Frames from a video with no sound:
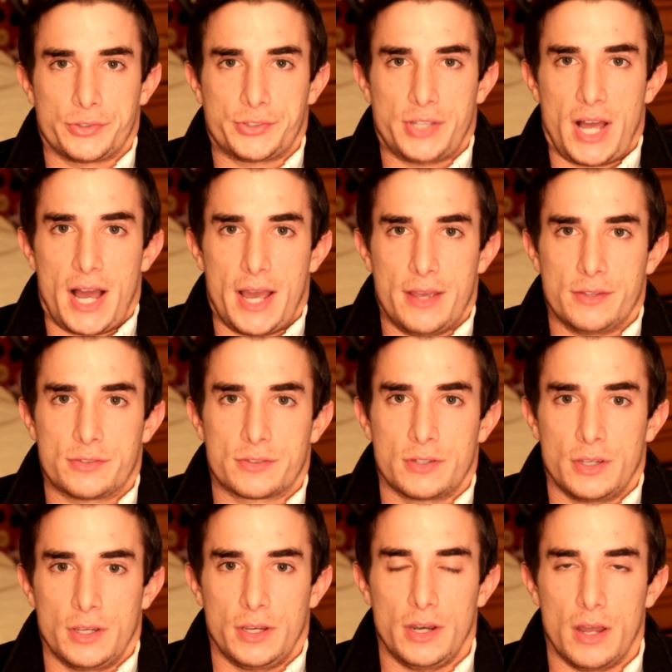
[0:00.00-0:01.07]

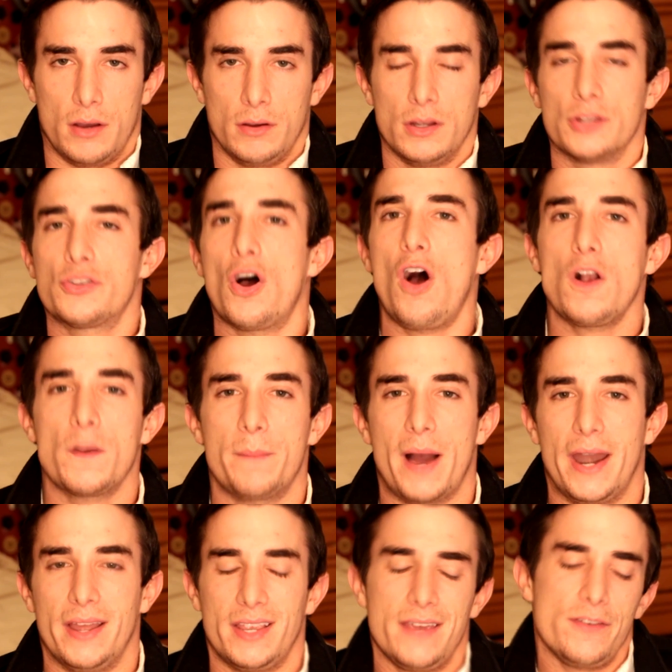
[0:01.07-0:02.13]
size, you know? Talk
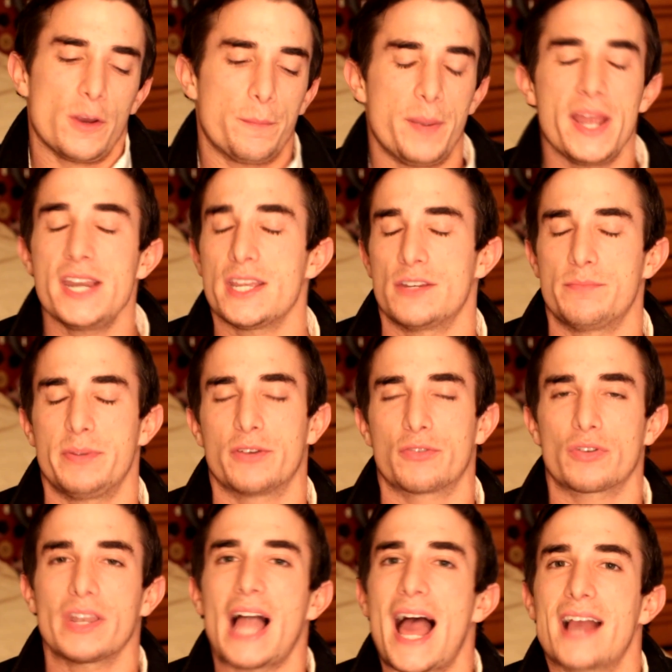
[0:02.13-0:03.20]
about it. Give your opinion. Be
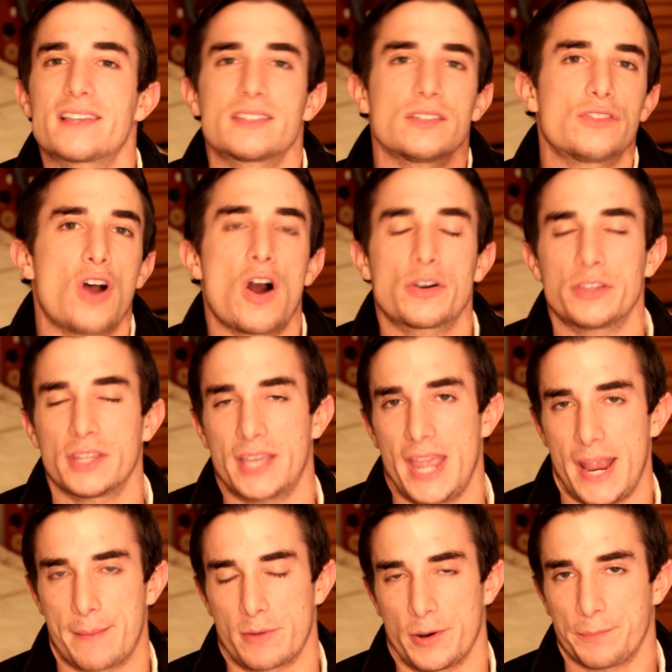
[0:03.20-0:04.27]
relaxed. Talk to the
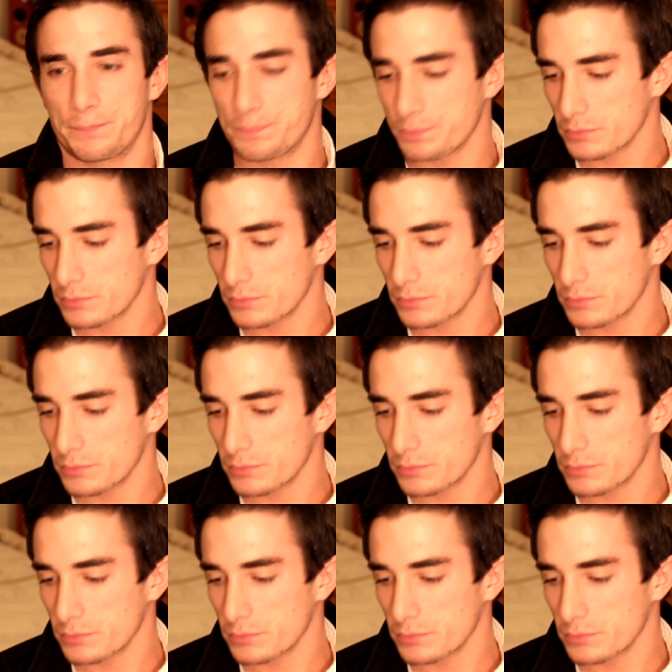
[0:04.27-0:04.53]
camera.